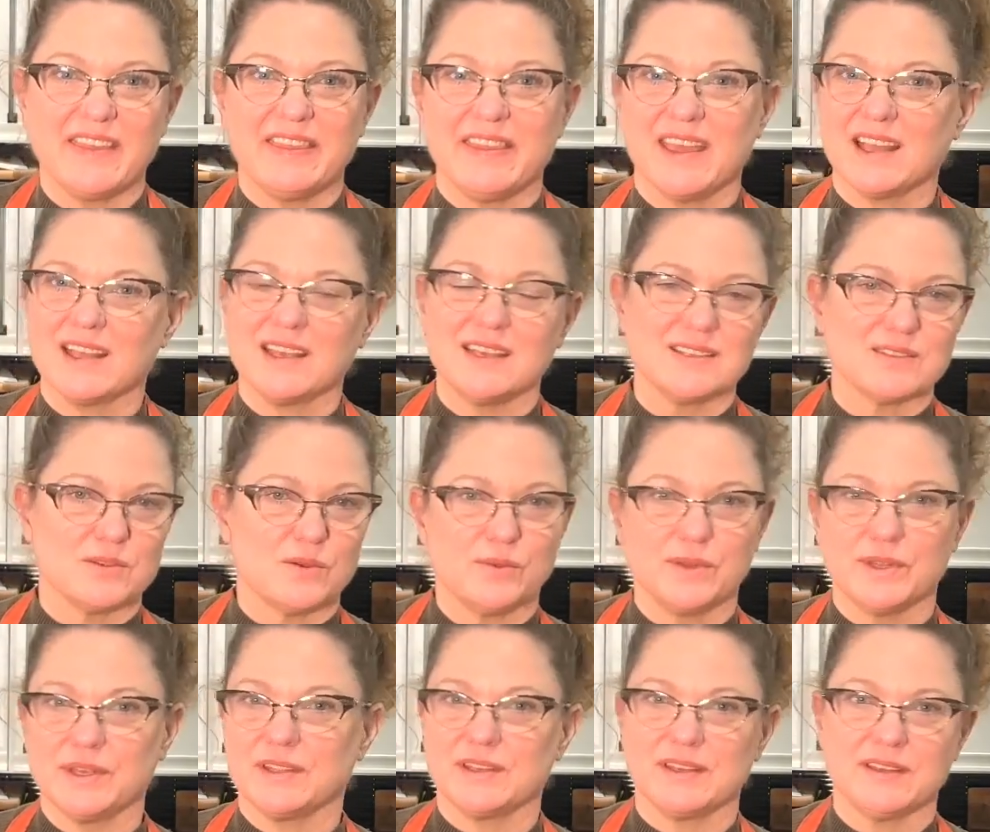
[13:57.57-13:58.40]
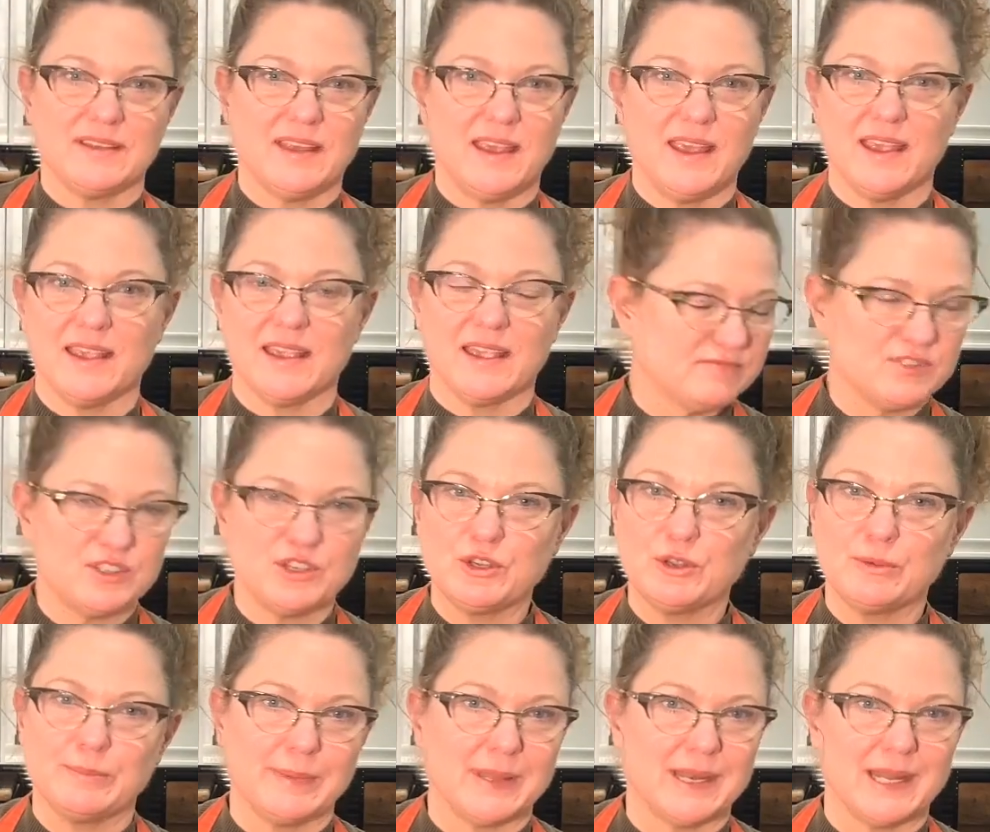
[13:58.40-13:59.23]
and that is only gonna take
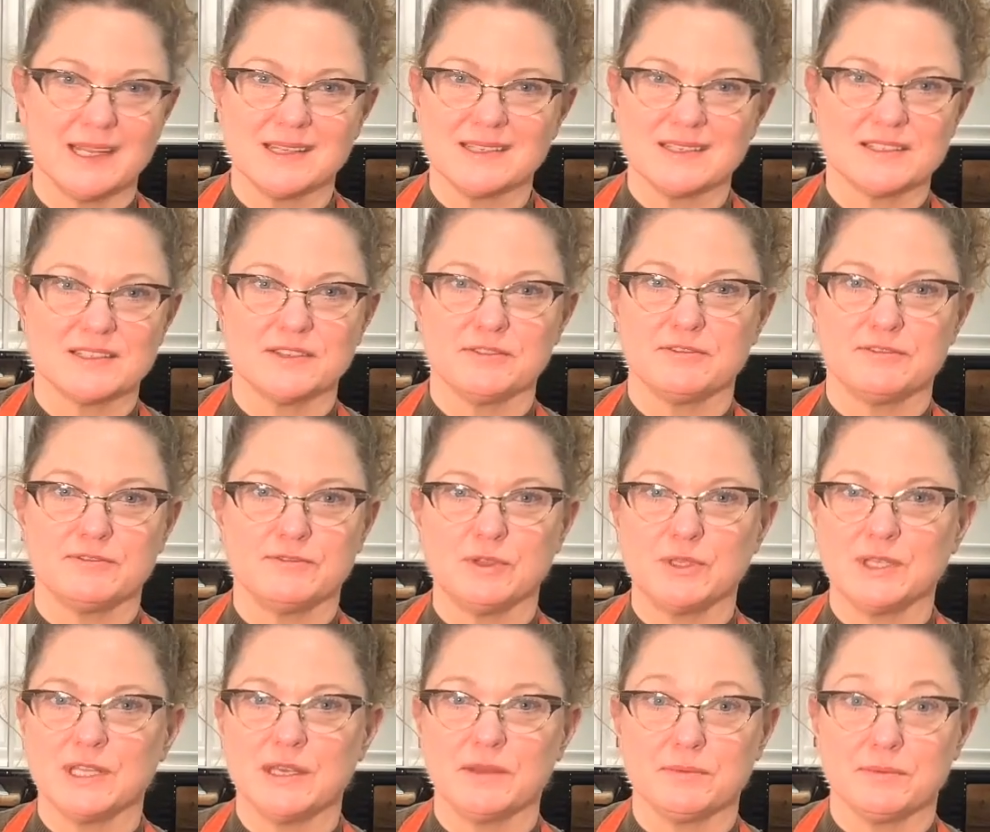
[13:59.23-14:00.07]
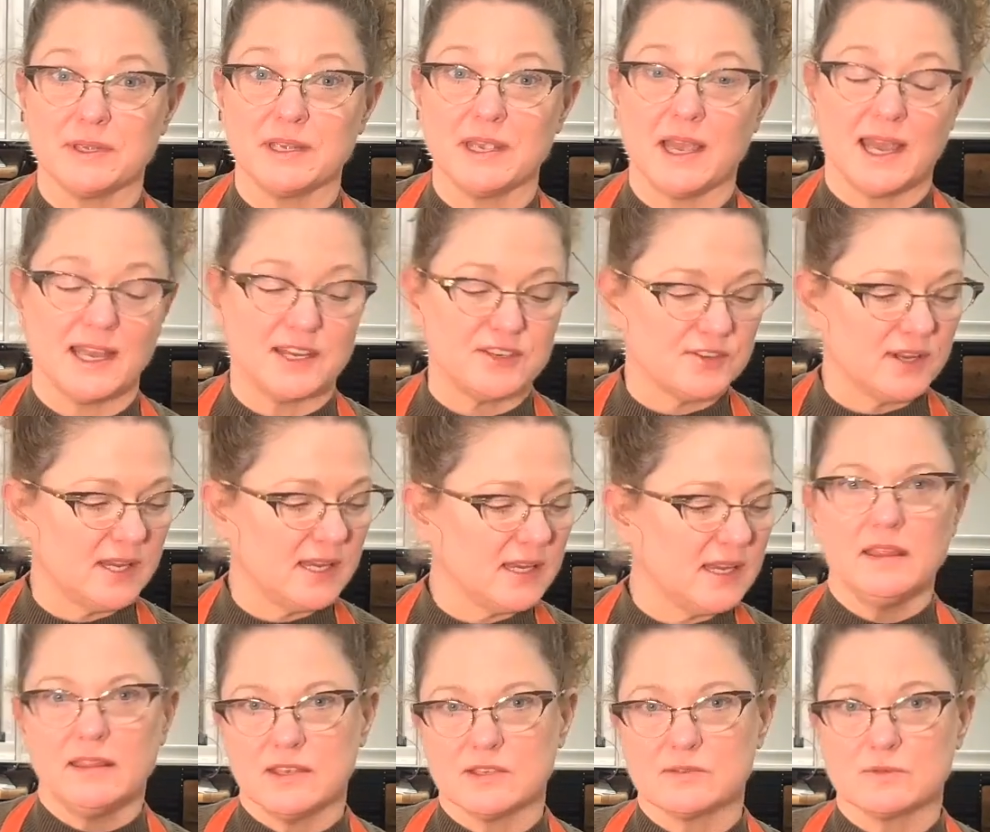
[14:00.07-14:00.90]
2 minutes to fully
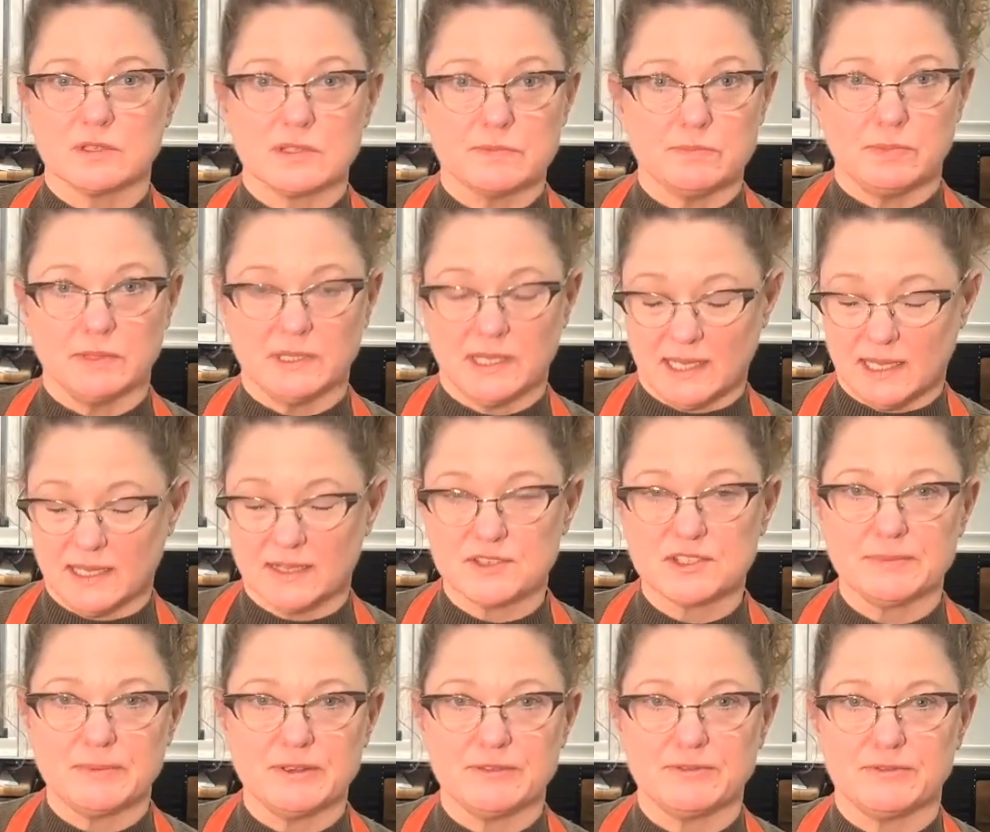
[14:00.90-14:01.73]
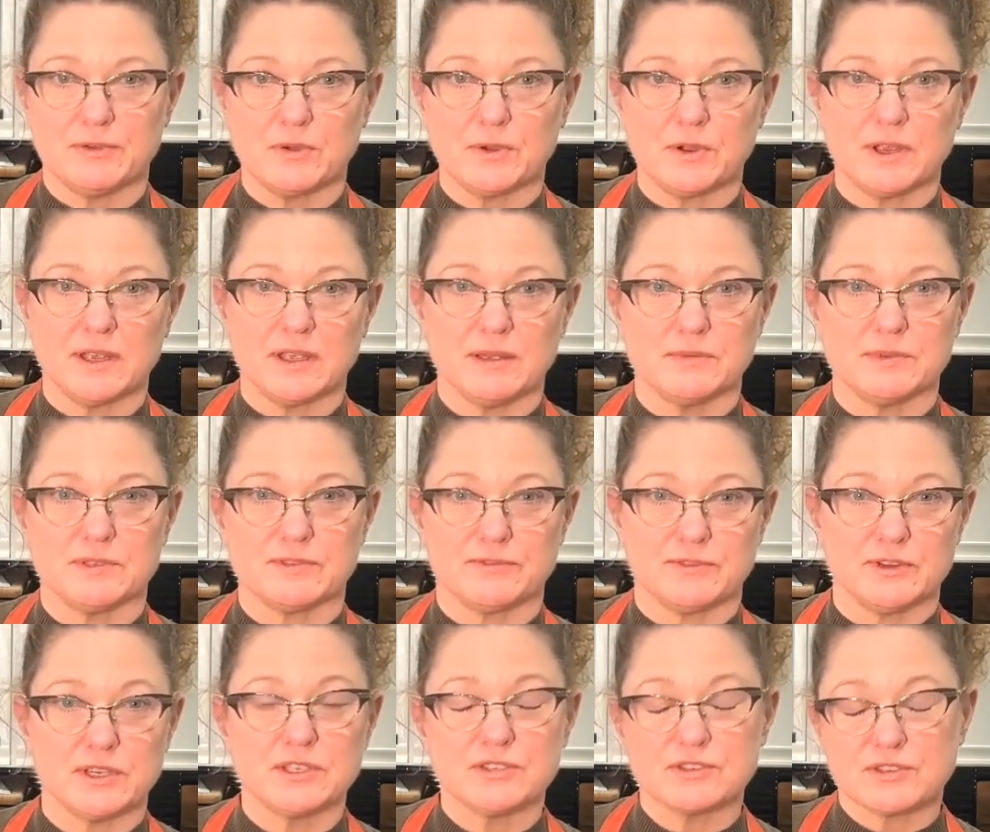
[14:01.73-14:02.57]
rehydrate. This was blanched before it
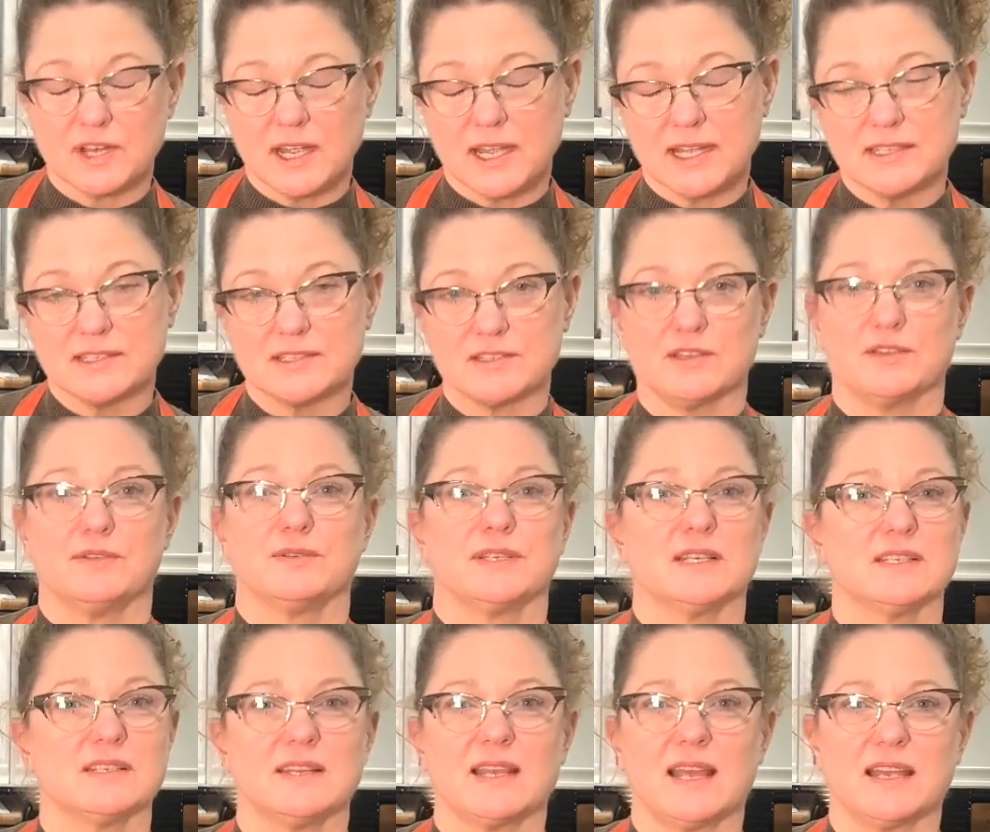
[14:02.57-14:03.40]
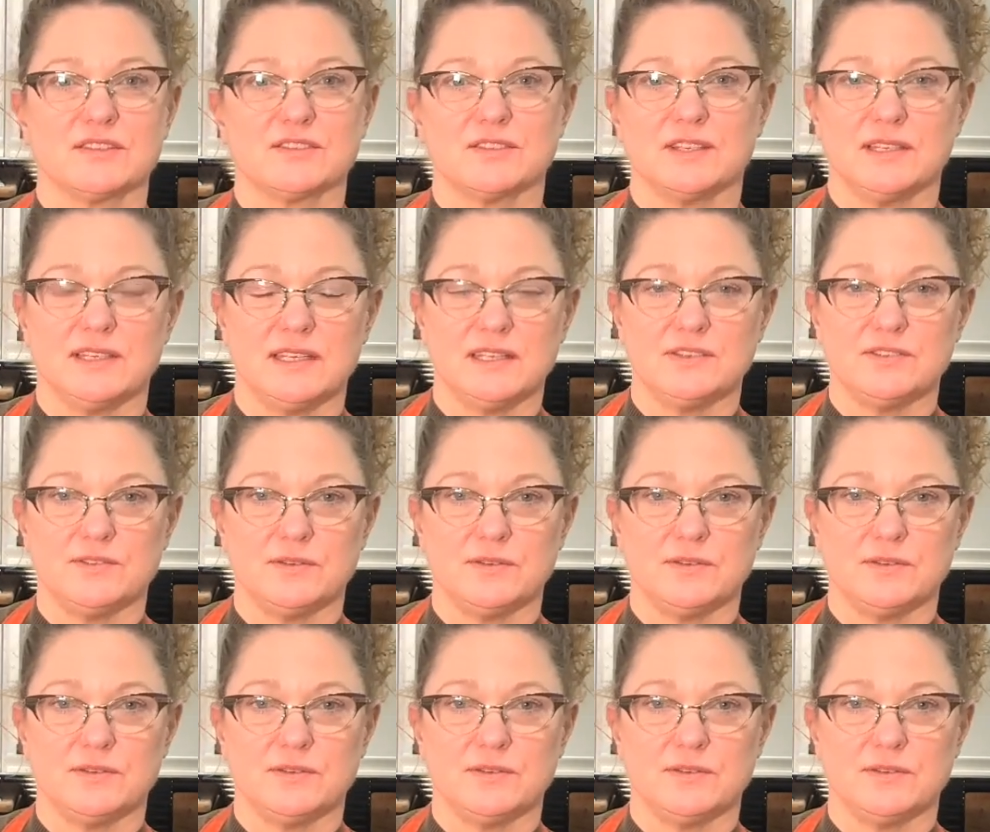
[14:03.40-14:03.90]
was freeze-dried, so it doesn't actually need